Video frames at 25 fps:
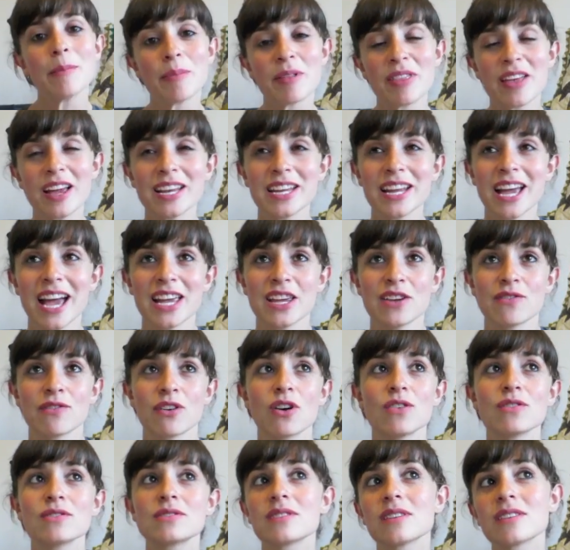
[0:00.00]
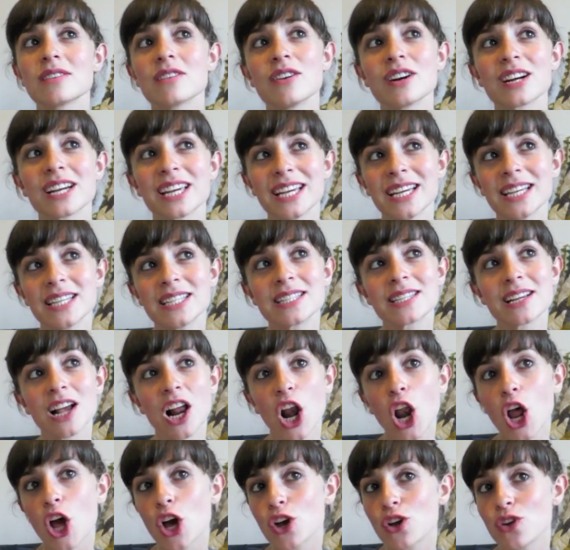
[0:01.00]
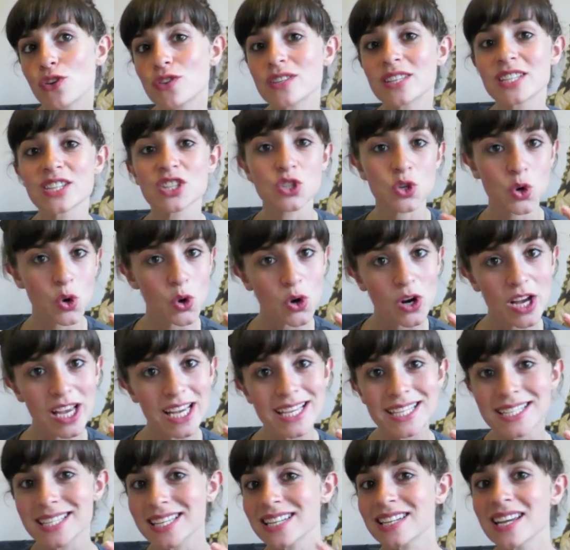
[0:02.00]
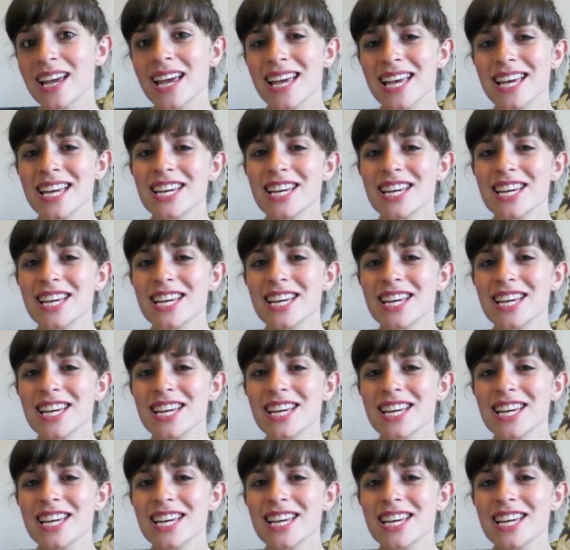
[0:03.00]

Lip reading: But then yeah, you've also got kids clothes and toys and